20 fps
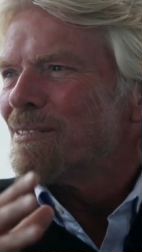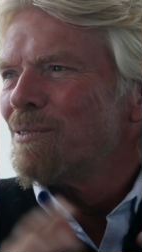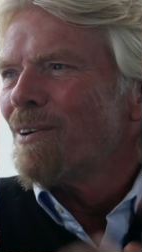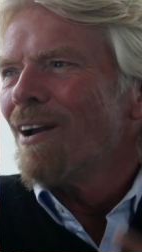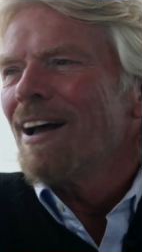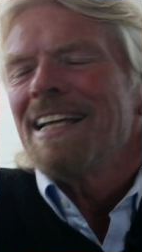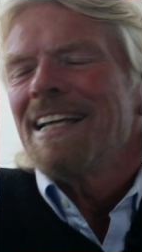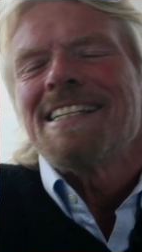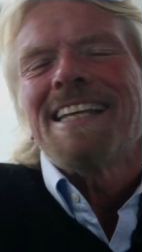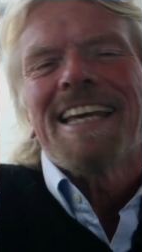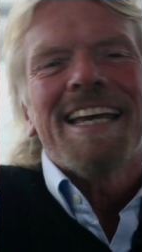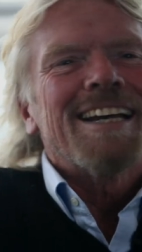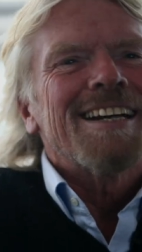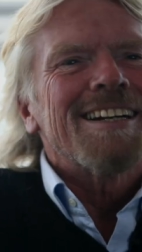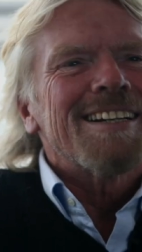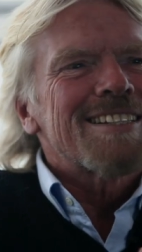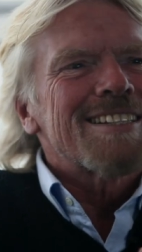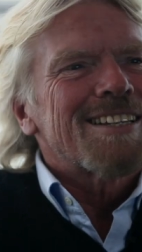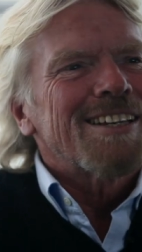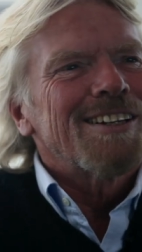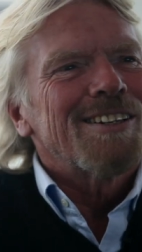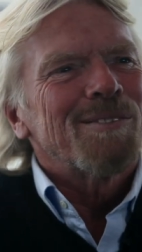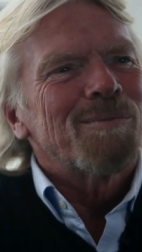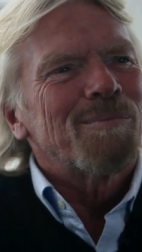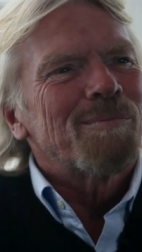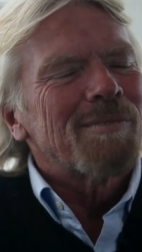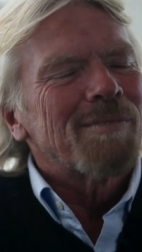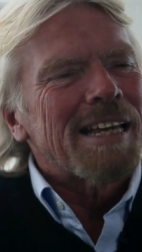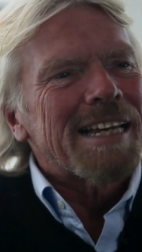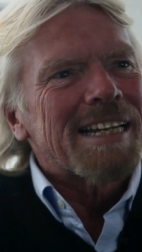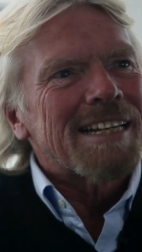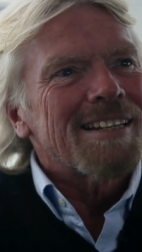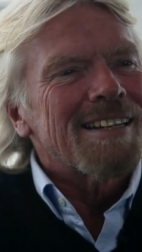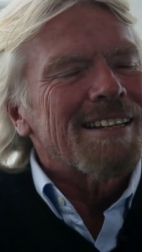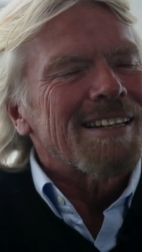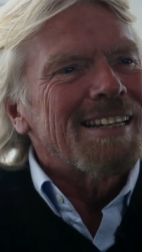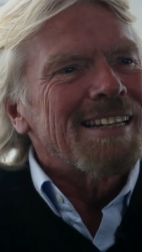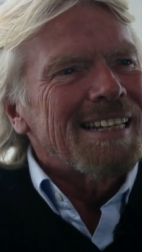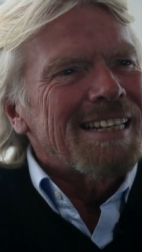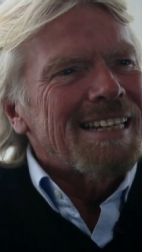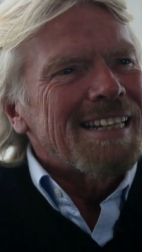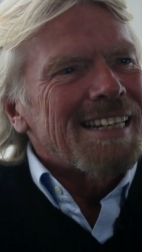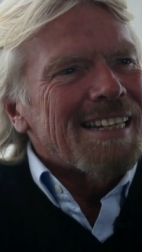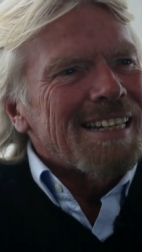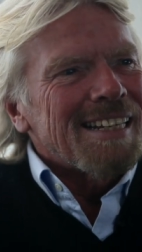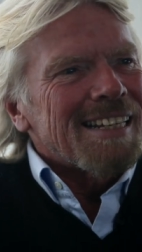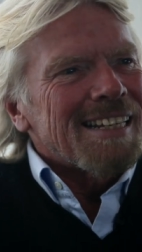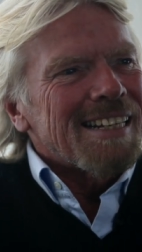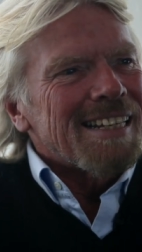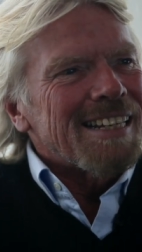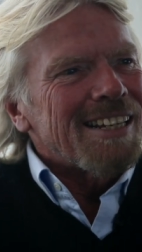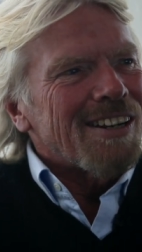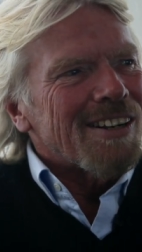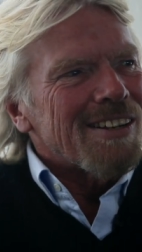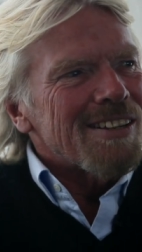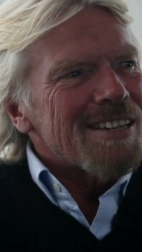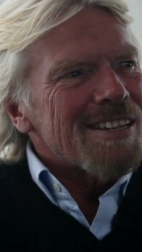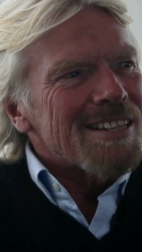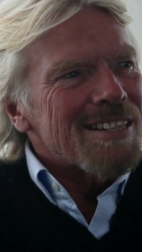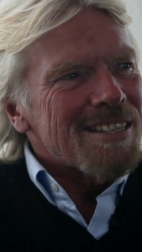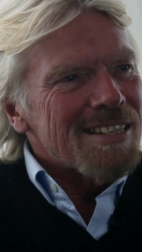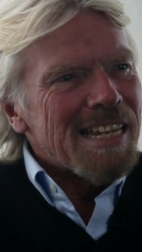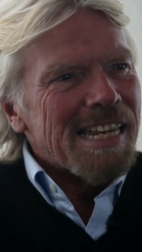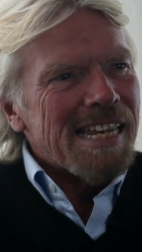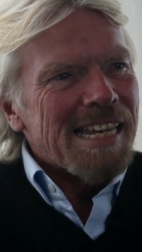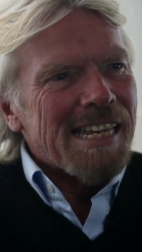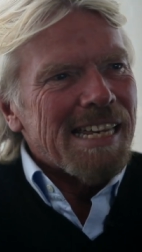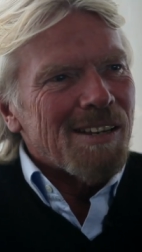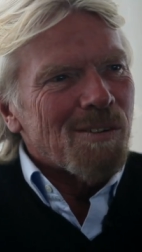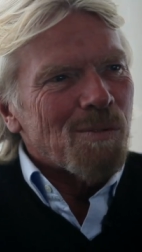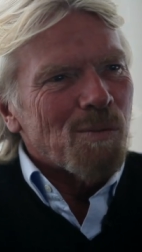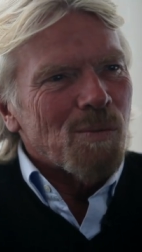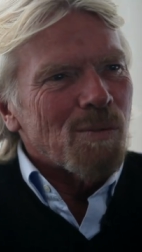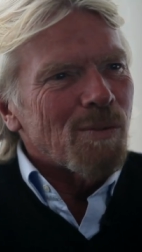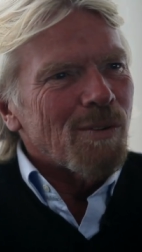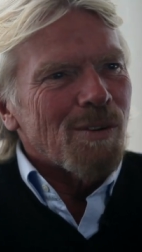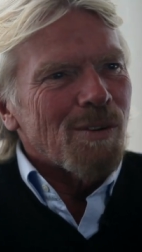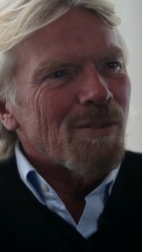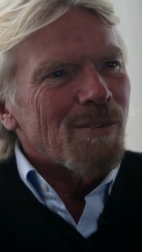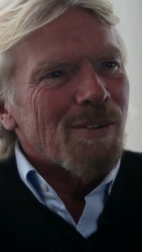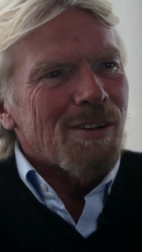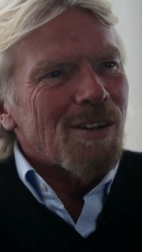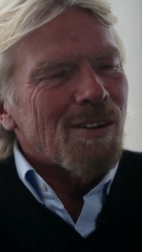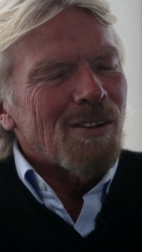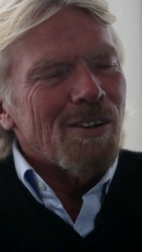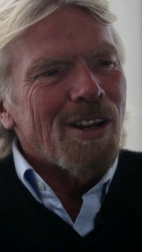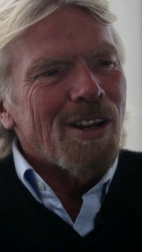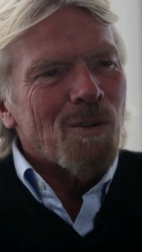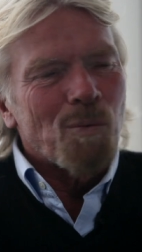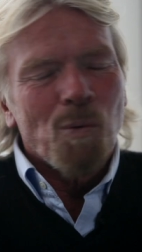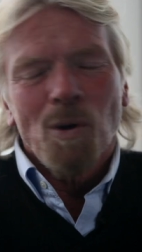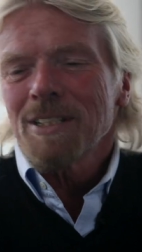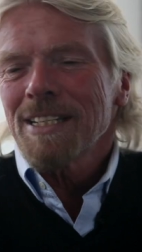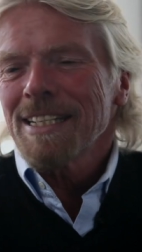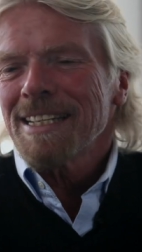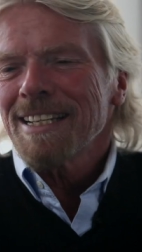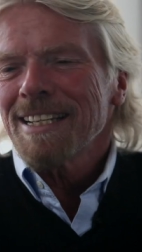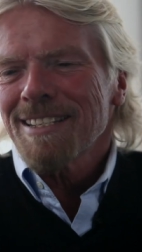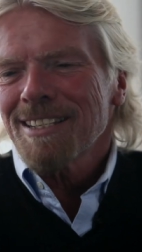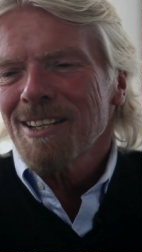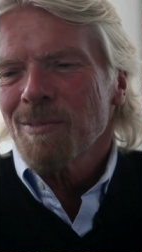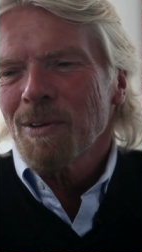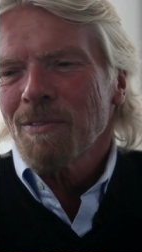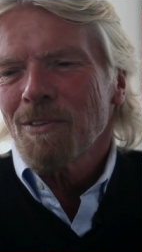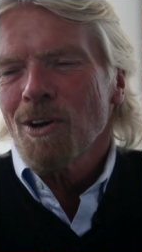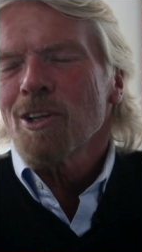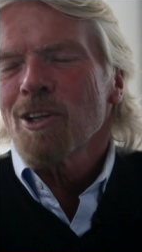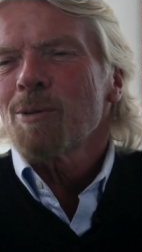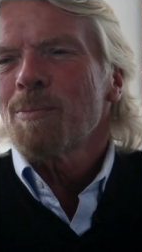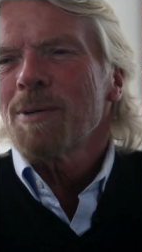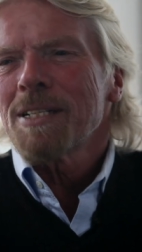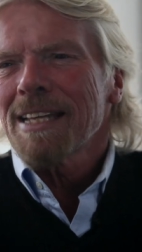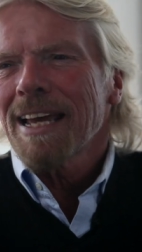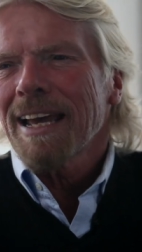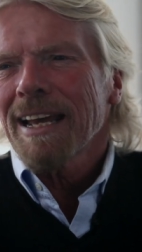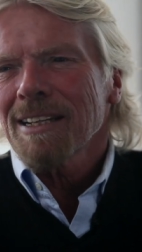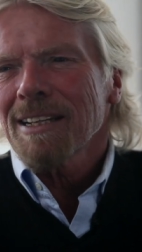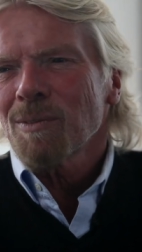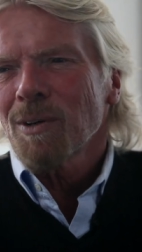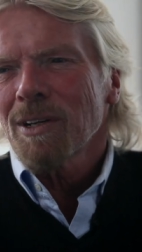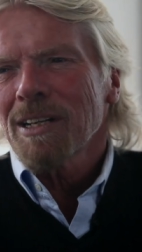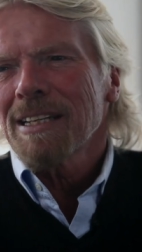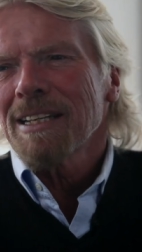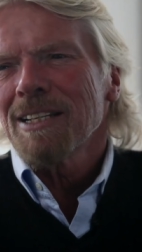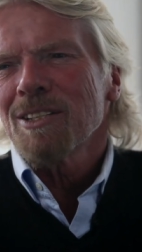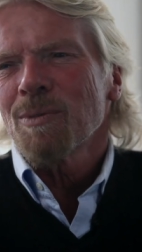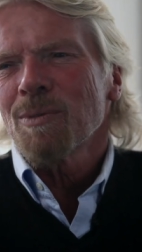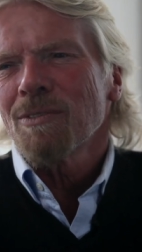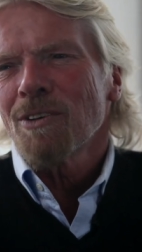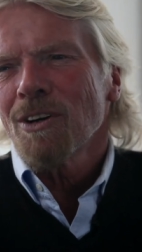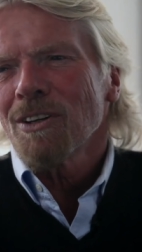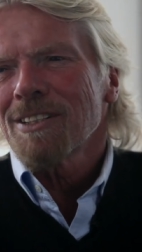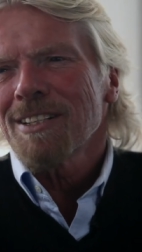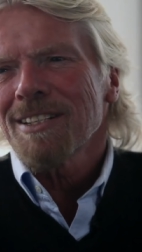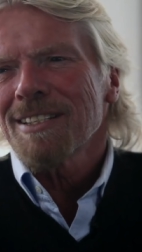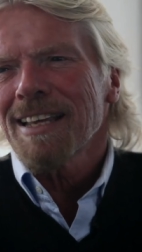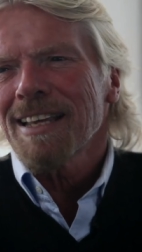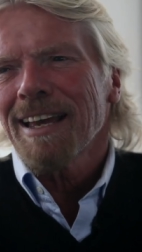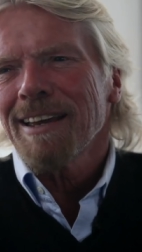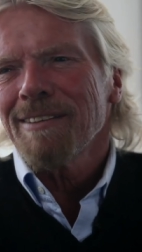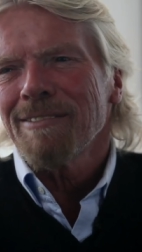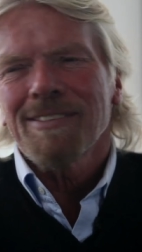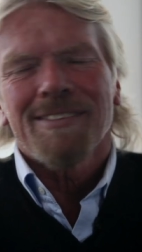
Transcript: right here, so they can, you know, see, you know, what it is that we've got to protect, what it is we've got to save.